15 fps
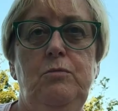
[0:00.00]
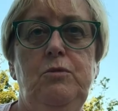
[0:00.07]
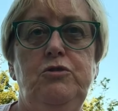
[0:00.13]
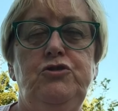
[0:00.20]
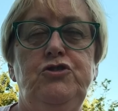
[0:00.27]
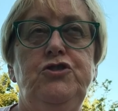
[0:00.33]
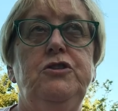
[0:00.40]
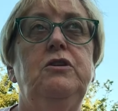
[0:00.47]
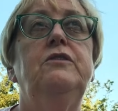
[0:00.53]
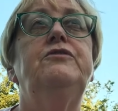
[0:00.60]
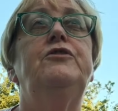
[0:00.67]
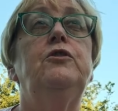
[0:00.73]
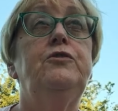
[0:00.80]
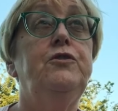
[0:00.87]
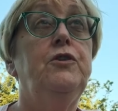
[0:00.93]
much
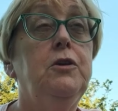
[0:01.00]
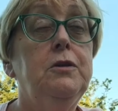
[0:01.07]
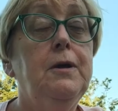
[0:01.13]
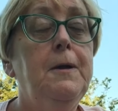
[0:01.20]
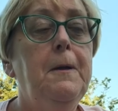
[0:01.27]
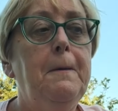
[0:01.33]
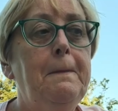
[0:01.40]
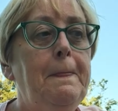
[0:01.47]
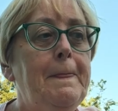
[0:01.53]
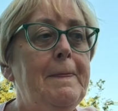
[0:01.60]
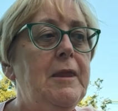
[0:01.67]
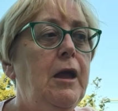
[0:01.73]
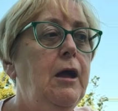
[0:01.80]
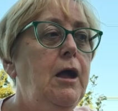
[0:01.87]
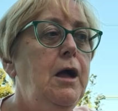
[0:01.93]
kerfuffle
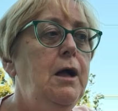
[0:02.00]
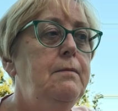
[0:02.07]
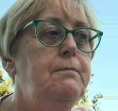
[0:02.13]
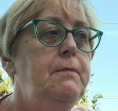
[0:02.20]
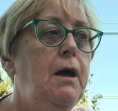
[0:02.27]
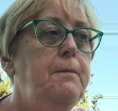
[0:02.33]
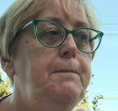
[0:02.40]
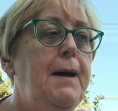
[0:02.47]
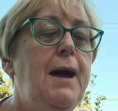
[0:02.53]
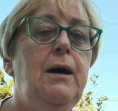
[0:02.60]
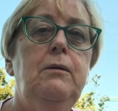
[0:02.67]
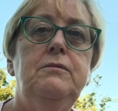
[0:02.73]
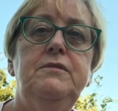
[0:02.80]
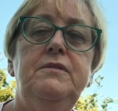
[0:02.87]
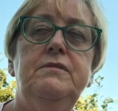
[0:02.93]
um,
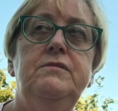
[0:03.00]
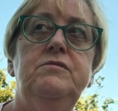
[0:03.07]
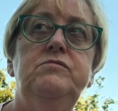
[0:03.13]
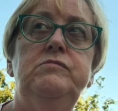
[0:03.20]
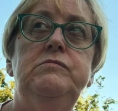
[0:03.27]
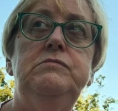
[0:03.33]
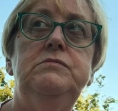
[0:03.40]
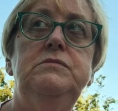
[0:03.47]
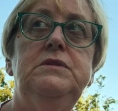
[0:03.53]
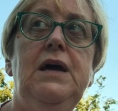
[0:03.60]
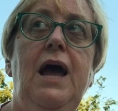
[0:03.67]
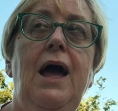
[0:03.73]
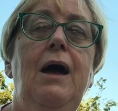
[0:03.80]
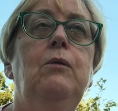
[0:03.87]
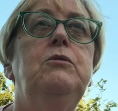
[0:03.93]
about
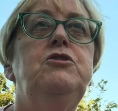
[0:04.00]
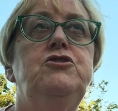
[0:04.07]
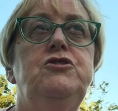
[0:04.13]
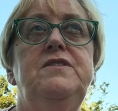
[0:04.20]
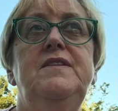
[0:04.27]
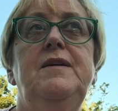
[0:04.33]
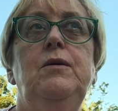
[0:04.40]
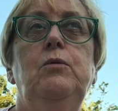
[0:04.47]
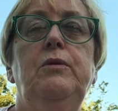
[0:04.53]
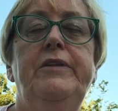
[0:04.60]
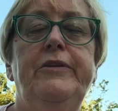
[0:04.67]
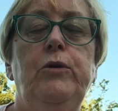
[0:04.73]
how we should deal with